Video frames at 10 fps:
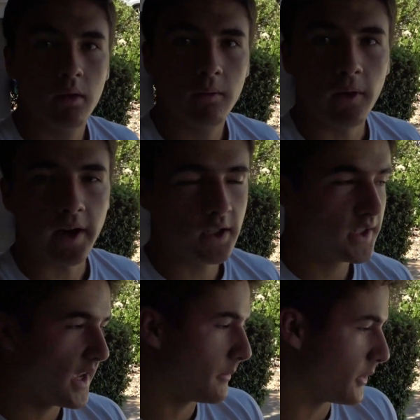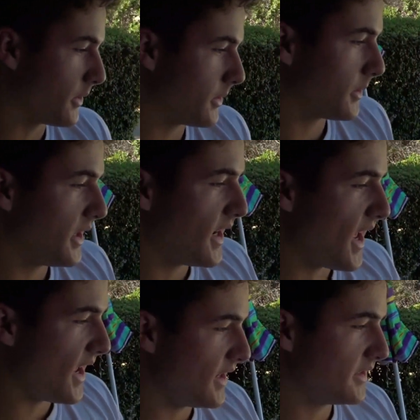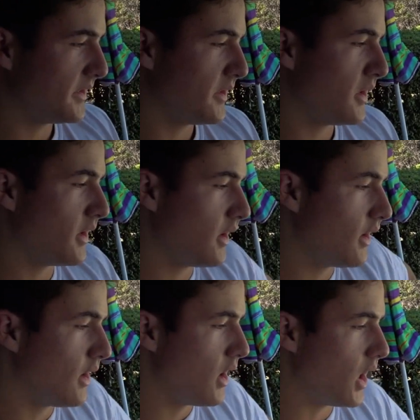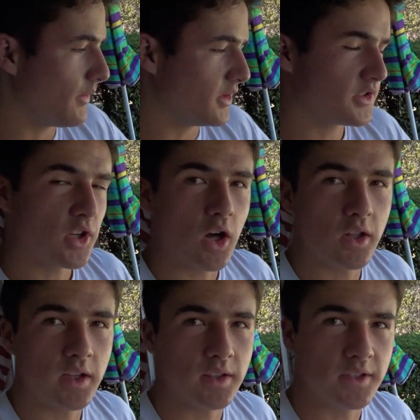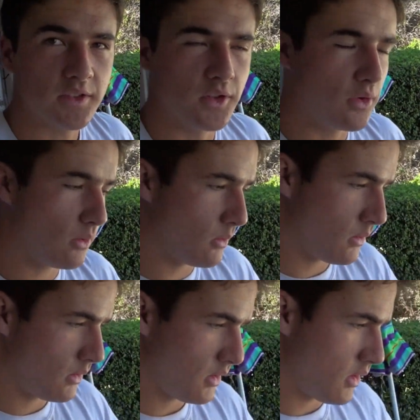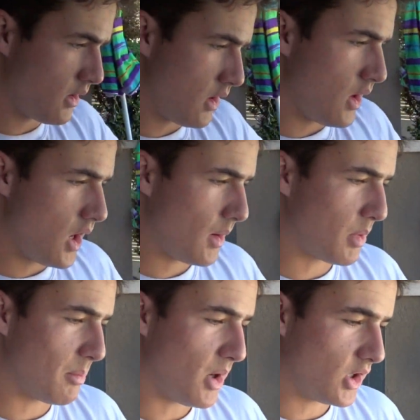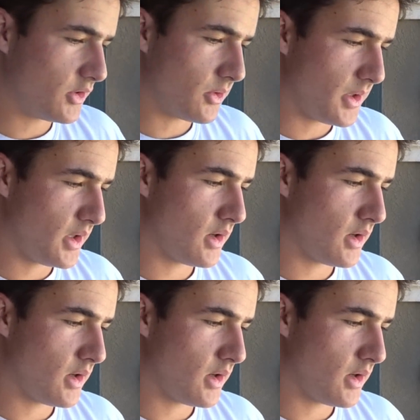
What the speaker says: Finally, after 3 days of installing this new upper ball joint,